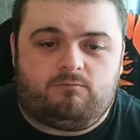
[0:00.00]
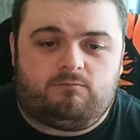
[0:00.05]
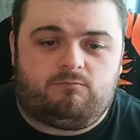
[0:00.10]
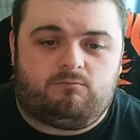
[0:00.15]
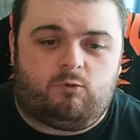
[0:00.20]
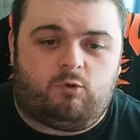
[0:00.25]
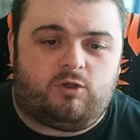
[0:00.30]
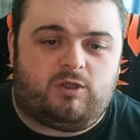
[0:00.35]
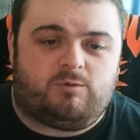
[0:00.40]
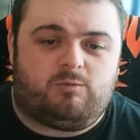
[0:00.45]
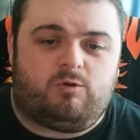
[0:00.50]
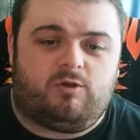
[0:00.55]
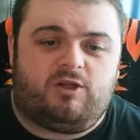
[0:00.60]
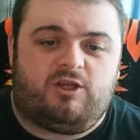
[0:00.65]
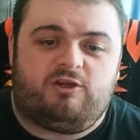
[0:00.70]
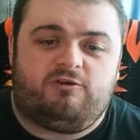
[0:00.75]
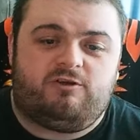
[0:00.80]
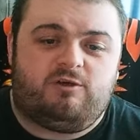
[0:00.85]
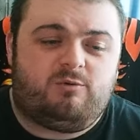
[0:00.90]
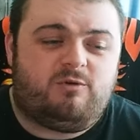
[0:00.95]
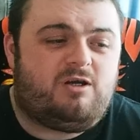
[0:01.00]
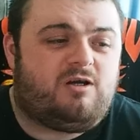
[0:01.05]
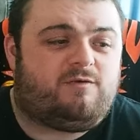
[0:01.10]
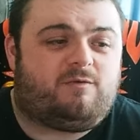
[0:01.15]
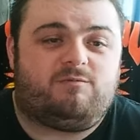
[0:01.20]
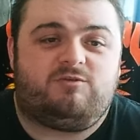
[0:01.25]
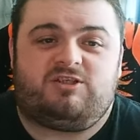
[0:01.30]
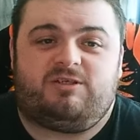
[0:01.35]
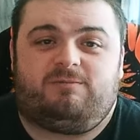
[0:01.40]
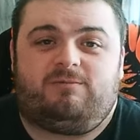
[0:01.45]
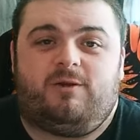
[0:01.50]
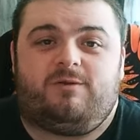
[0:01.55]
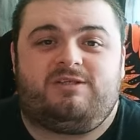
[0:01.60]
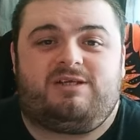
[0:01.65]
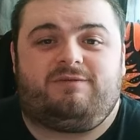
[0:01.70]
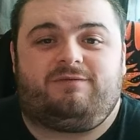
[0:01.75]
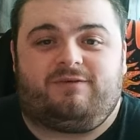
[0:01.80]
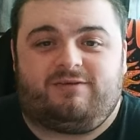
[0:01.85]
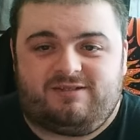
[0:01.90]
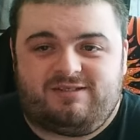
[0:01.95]
more than what they already were from Jim Lowe's
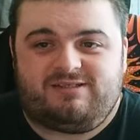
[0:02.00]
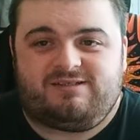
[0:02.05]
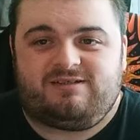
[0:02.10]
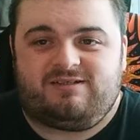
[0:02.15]
efforts,